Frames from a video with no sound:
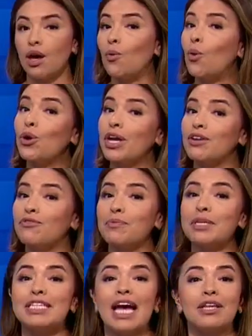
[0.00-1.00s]
A warning
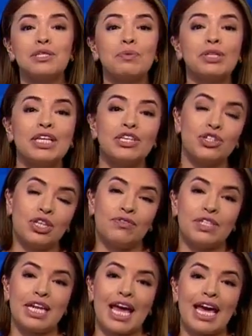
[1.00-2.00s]
from the Dallas police
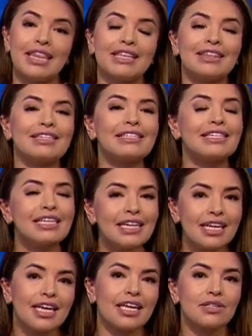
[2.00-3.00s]
chief today that the
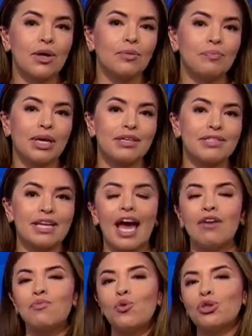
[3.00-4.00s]
city is on pace to
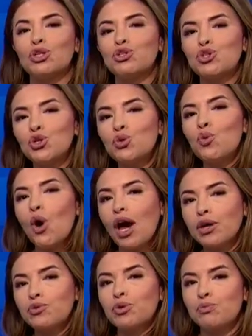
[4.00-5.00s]
have more than
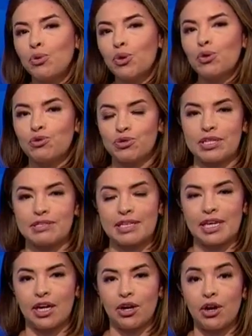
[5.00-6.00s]
200 murders
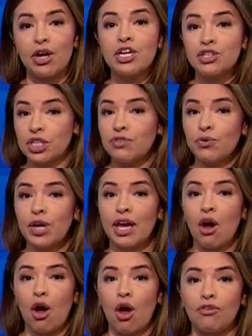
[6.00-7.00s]
this year. Chief Renee
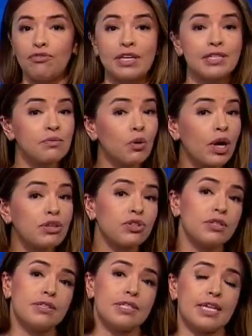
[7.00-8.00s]
Hall faced some
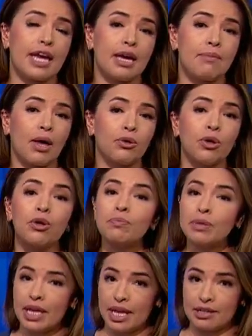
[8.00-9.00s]
questions today about her
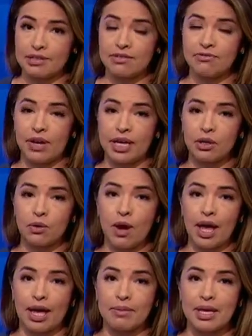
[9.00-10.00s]
plan to fight
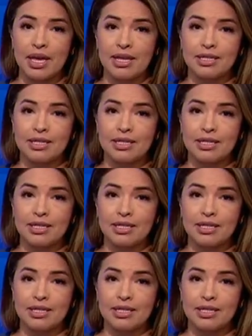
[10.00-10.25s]
crime.